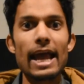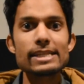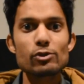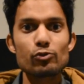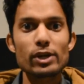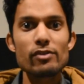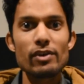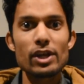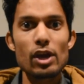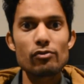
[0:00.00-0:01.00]
It's a free
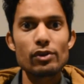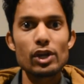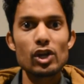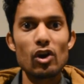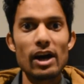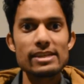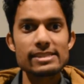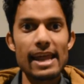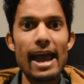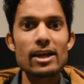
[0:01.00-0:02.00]
video for you guys
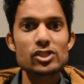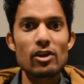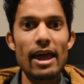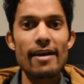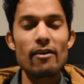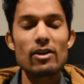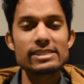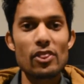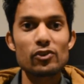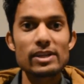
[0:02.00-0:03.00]
that outlines
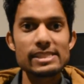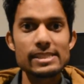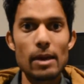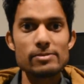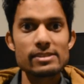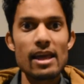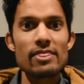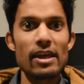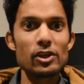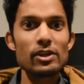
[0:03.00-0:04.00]
the three steps
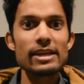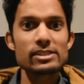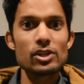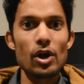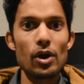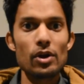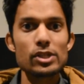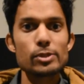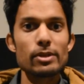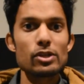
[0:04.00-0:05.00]
that you need to know
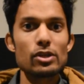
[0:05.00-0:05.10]
to,